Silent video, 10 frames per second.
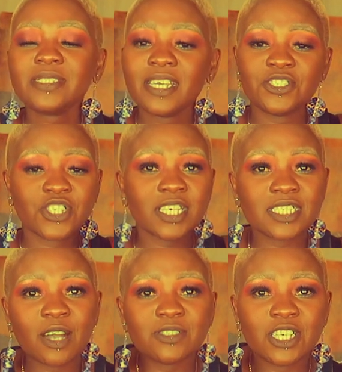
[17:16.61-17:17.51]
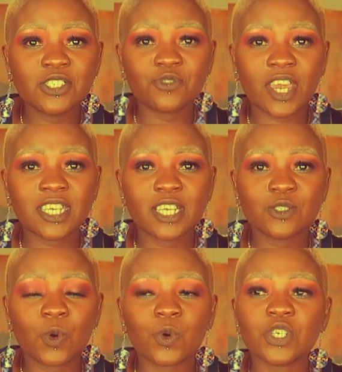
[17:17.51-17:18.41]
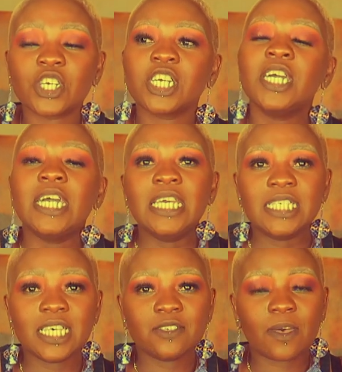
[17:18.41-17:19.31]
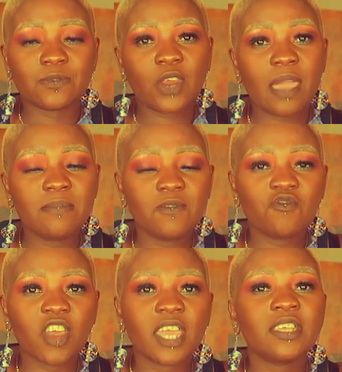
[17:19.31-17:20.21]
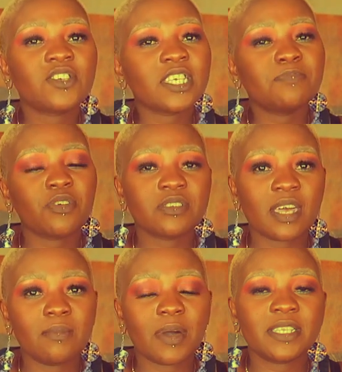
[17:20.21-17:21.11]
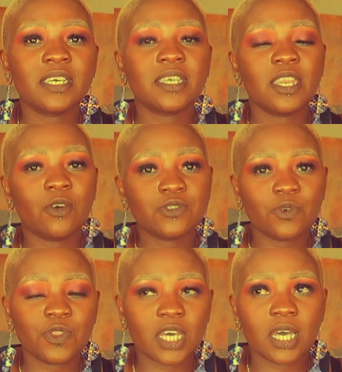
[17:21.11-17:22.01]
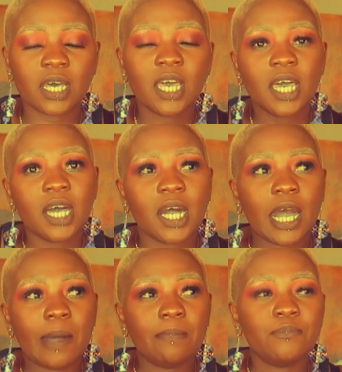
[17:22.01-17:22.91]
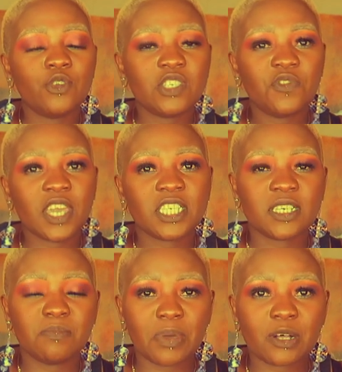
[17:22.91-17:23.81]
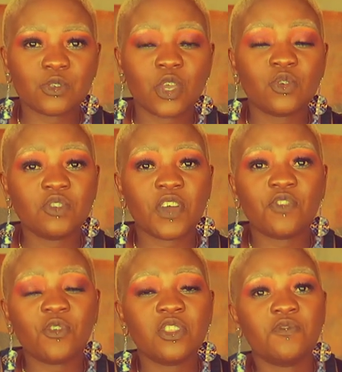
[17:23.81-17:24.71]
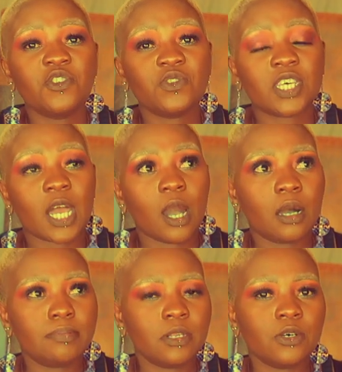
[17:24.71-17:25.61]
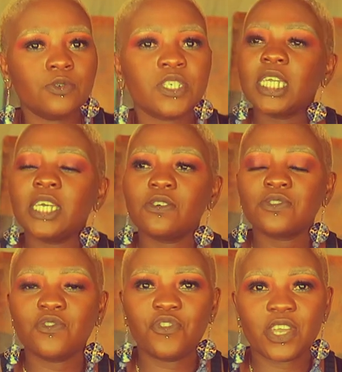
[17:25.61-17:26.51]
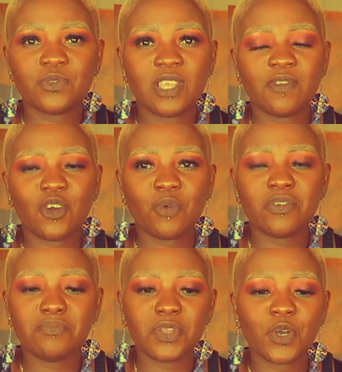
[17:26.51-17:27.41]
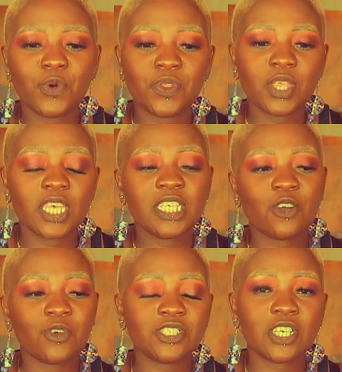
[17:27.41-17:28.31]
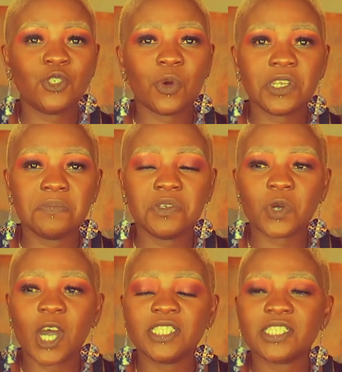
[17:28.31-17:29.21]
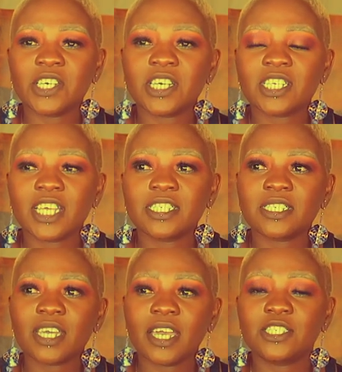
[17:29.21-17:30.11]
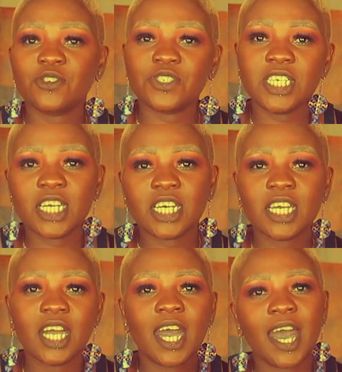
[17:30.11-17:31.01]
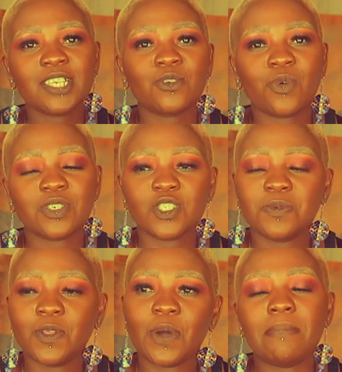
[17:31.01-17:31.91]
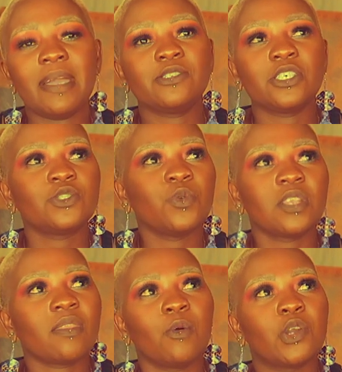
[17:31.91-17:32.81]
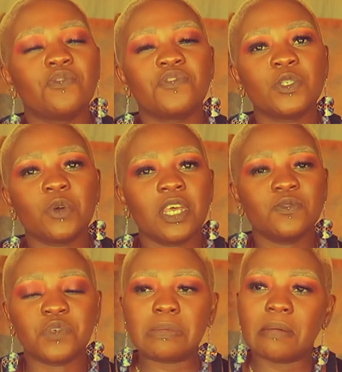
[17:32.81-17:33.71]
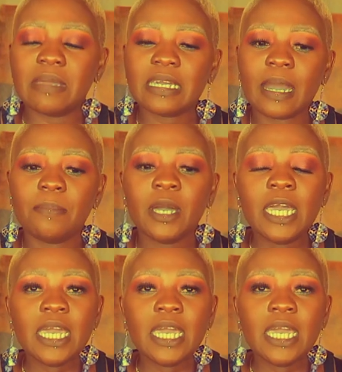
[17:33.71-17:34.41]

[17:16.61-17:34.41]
It's just down here in your right hand corner. It says subscribe in red. Just press that button, and also the notification bell, so you're notified of all the videos that I upload. And also don't forget to leave a comment below. Is there a question that you wanted me to answer that it's not here? Ask your questions below. I might just do another one of these while I'm doing my makeup.